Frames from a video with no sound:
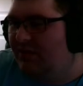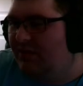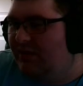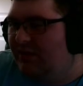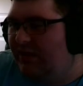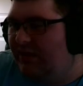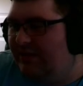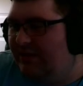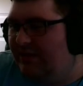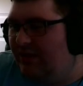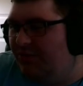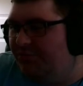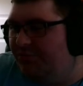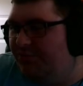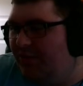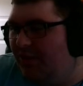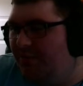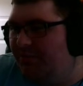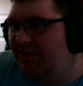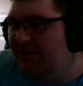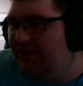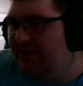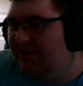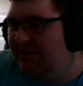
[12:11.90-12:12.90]
And I'll
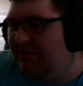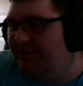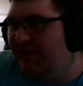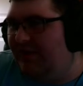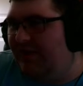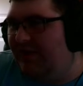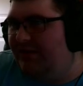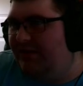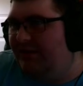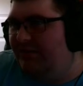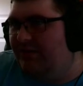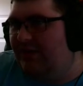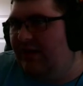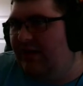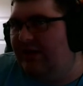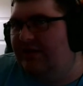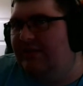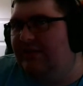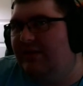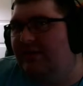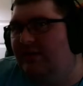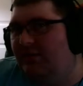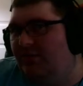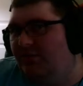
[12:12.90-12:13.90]
probably, if I do that,
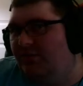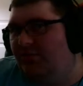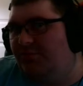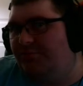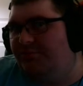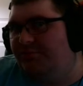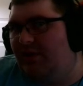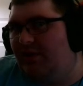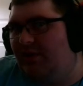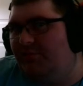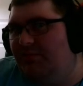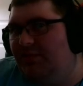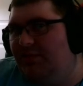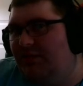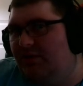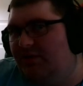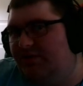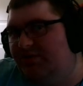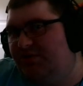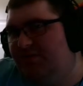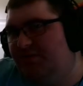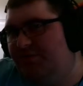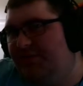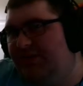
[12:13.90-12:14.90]
then there will probably
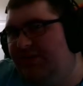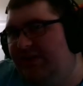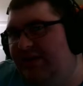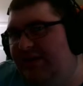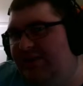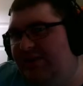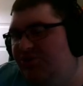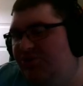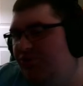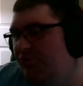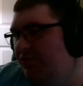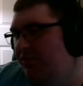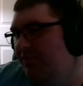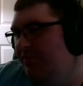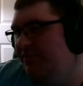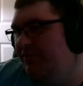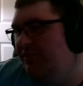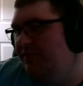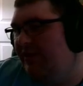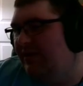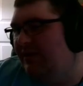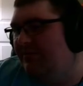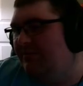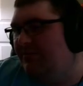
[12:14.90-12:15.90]
also be a short for
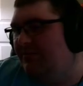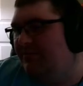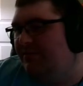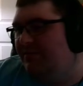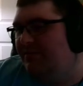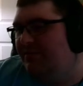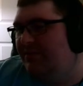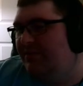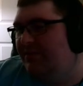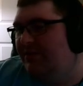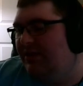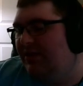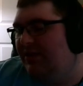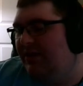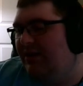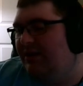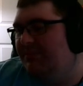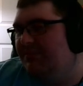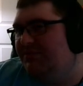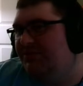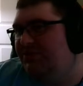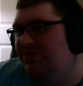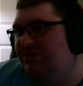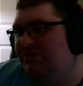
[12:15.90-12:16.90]
them,
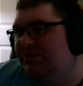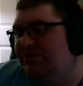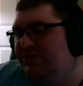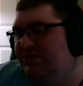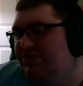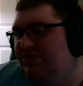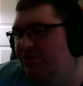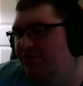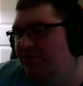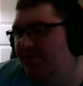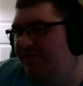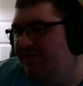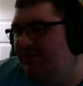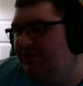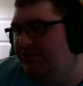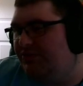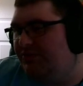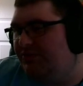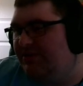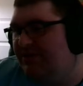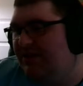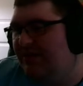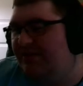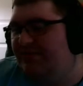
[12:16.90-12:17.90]
just to show the
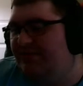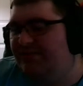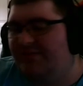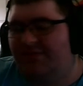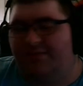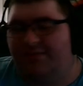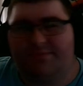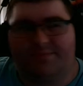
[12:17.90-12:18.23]
visuals off.